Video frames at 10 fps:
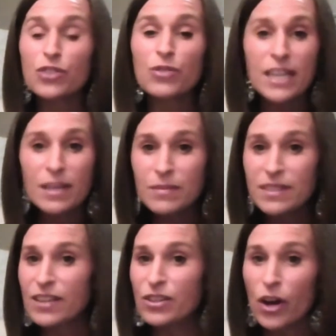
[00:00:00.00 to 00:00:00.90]

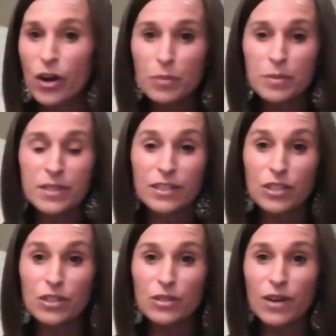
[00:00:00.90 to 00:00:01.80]
dreams and your
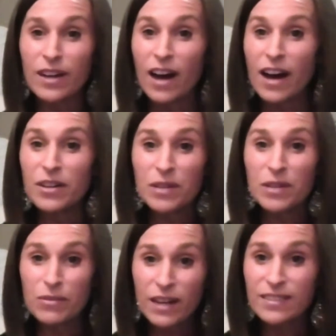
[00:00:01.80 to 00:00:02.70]
hopes to a God who
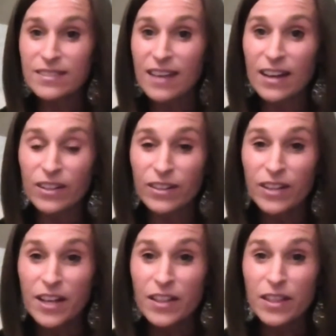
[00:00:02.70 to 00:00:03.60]
can reconcile
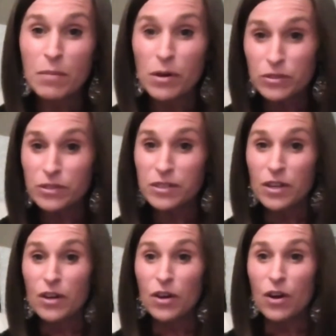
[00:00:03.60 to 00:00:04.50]
the most
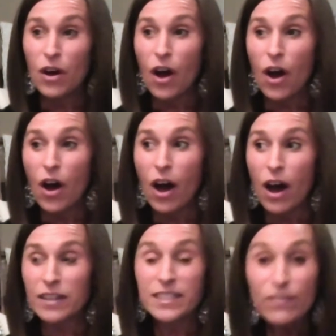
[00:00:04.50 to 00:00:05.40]

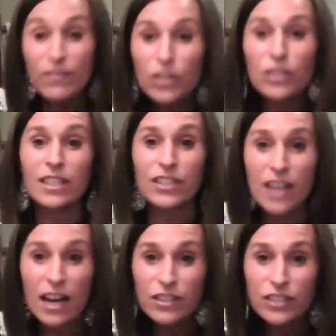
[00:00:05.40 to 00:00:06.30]
uh, difficult and
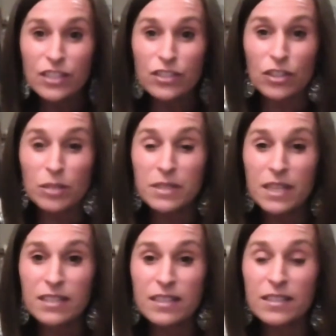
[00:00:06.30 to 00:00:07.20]
challenging
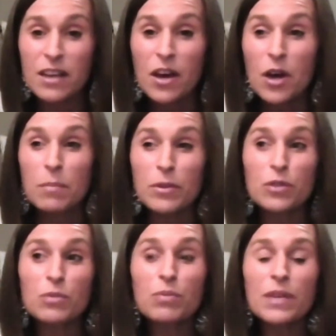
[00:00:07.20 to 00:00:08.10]
circumstances, but
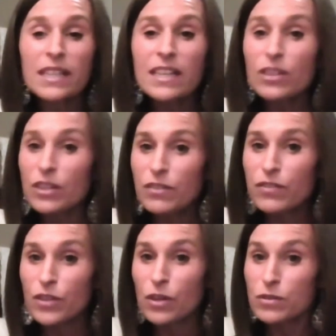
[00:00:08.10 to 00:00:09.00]
to really look
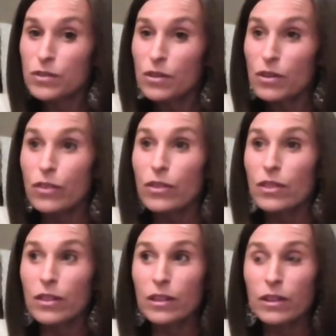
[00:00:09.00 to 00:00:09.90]
for those
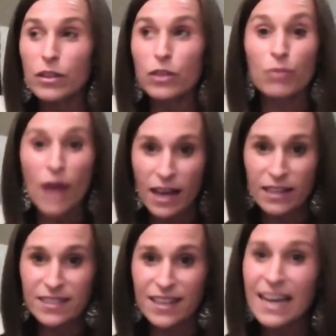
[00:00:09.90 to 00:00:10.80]

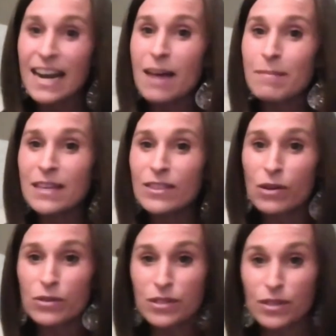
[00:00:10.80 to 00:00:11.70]
threads. And I mean
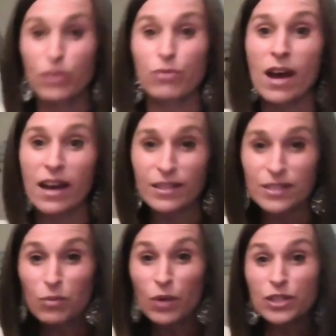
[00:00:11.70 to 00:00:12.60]
those
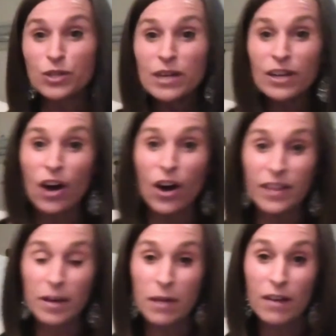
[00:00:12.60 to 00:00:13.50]
threads where you can call
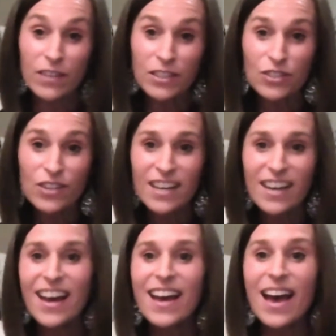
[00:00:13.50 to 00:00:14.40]
them a
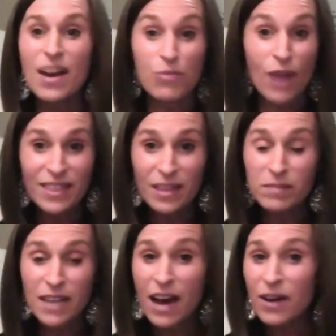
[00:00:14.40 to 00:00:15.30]
victory and write them
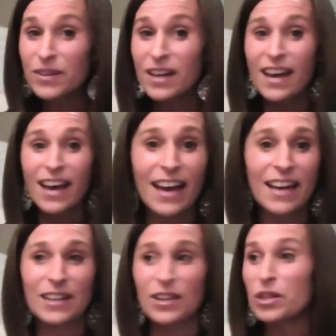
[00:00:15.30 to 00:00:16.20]
down
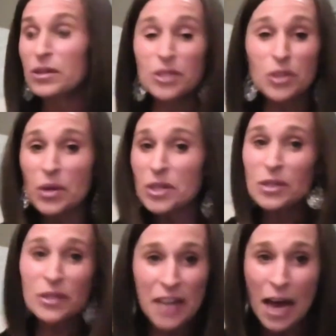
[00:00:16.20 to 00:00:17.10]
and close the door and
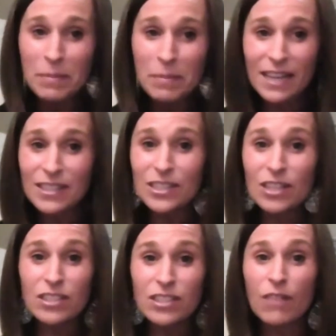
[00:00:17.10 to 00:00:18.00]
do a little happy dance to
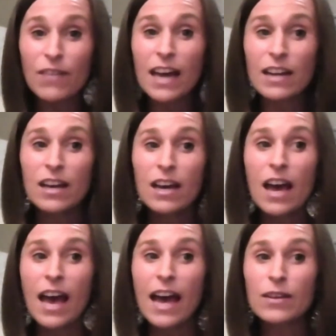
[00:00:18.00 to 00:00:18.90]
yourself and,
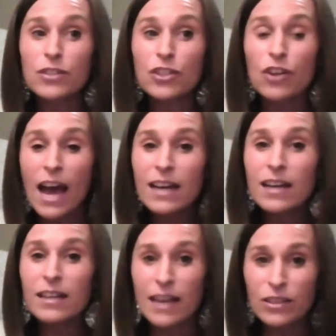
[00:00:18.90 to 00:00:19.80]
and try and
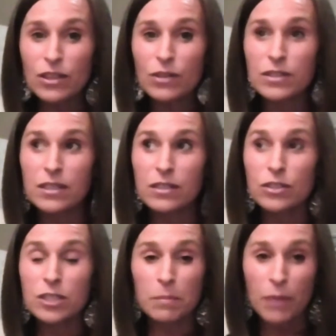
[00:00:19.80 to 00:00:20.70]
collect those
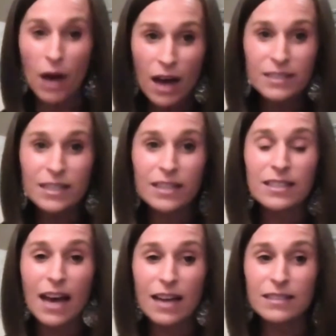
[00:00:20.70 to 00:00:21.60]

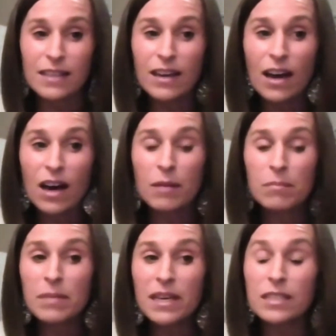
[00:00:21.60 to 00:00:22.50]
deposits as they
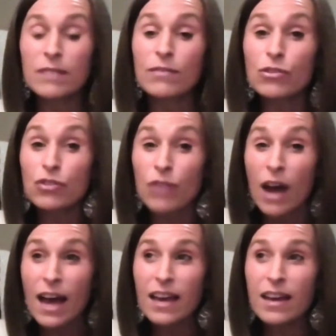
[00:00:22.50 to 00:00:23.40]
come. Because if you
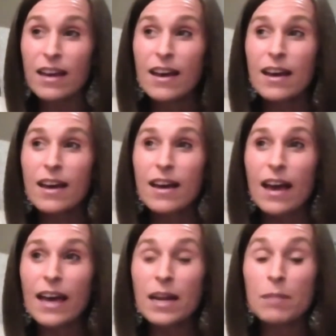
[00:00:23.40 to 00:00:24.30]
try
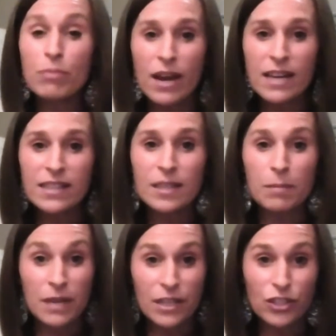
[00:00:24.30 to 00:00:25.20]
and embrace the
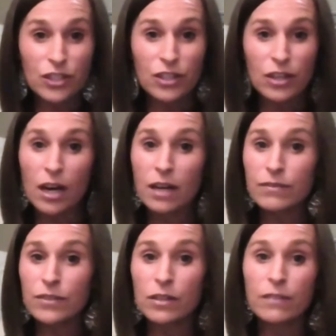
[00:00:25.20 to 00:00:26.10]
picture of
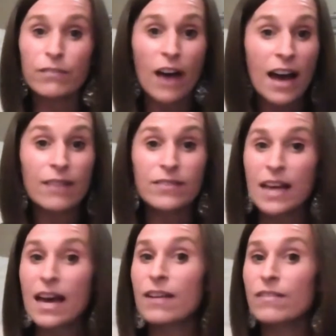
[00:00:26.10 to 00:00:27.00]
your five,
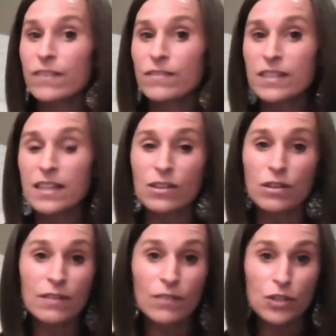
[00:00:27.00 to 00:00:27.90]
ten, fifteen, or
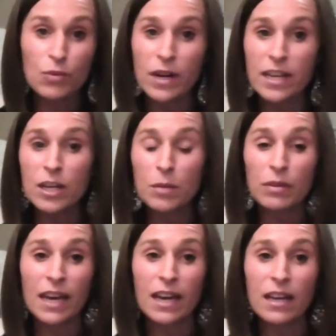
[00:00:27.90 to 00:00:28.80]
even twenty year
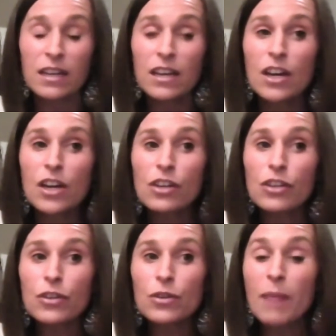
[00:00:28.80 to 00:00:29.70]
plan,
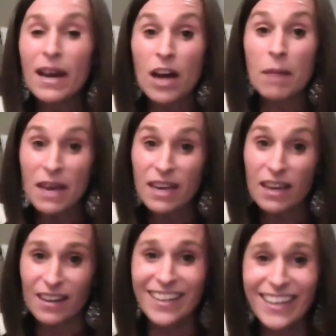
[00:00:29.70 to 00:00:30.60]
you might not make
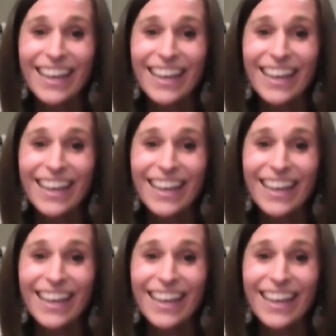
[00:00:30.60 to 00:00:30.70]
it.